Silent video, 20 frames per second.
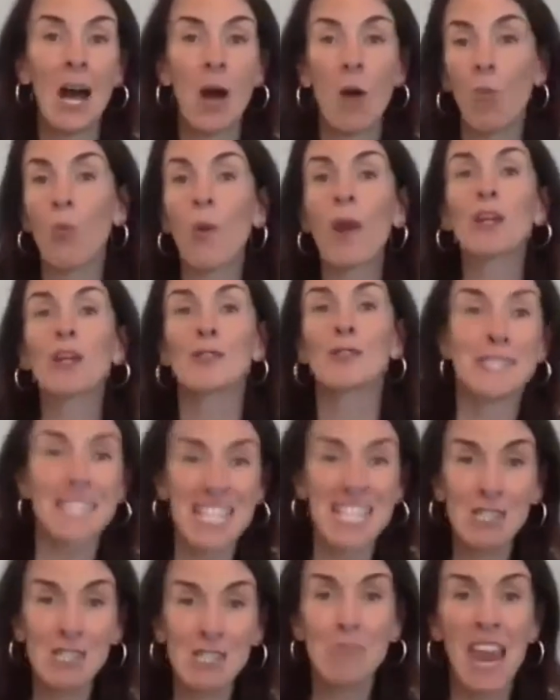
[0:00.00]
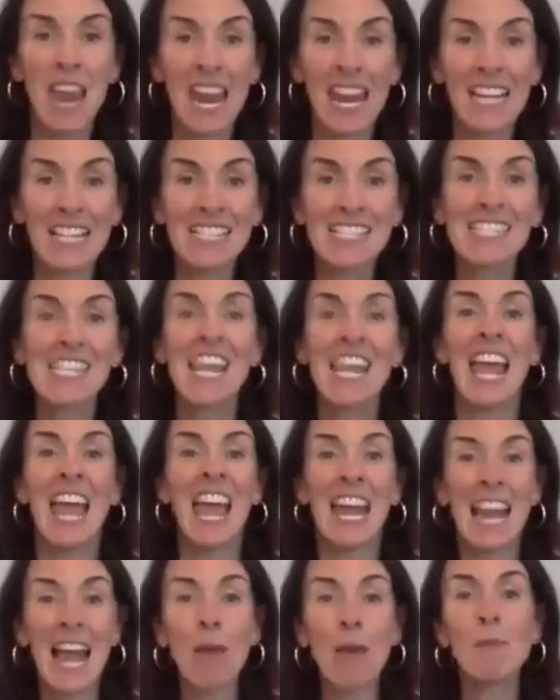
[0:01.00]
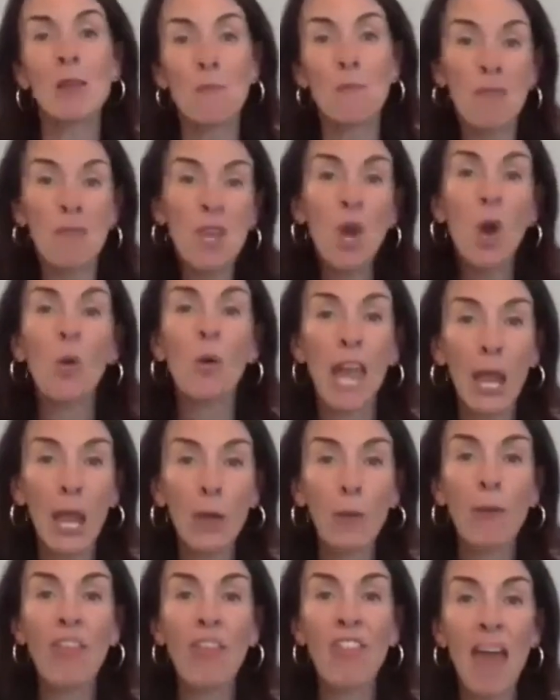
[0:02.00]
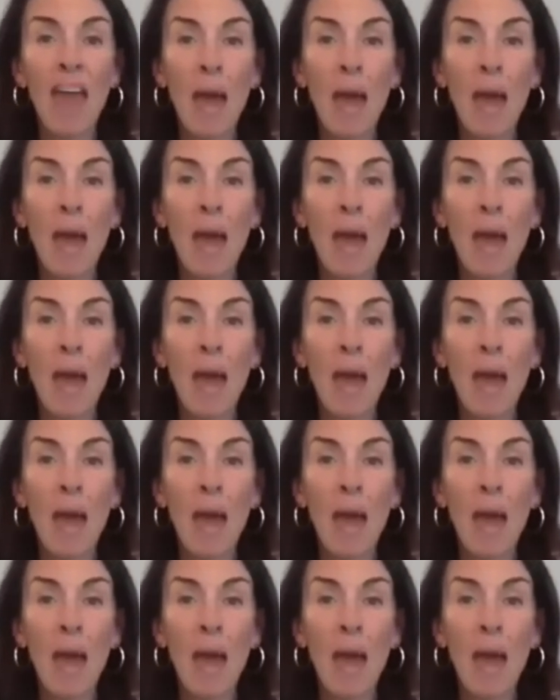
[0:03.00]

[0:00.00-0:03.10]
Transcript: wears these pants, and I'm going to be okay with that